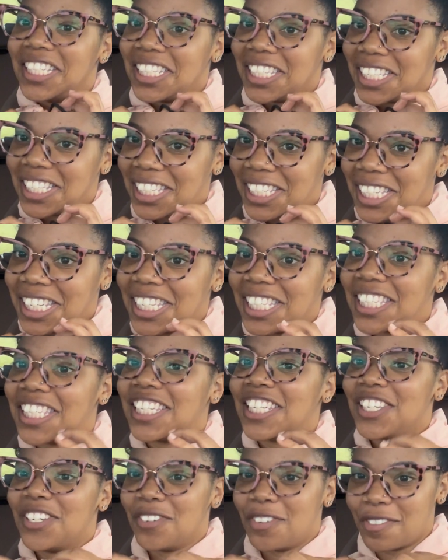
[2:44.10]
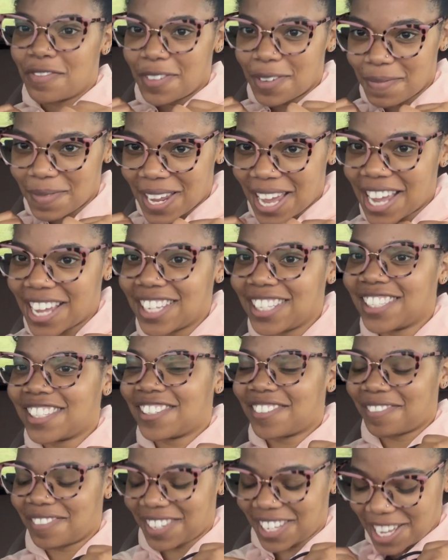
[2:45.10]
since the U of M
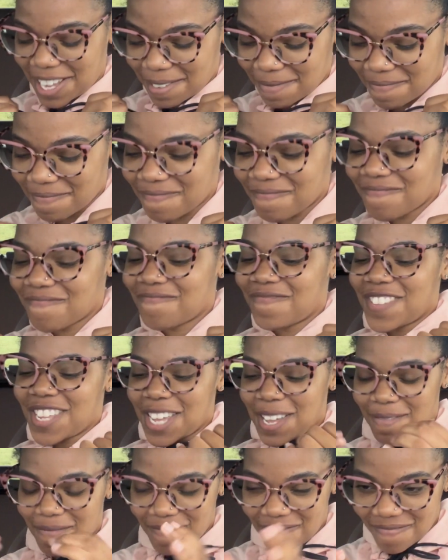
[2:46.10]
days.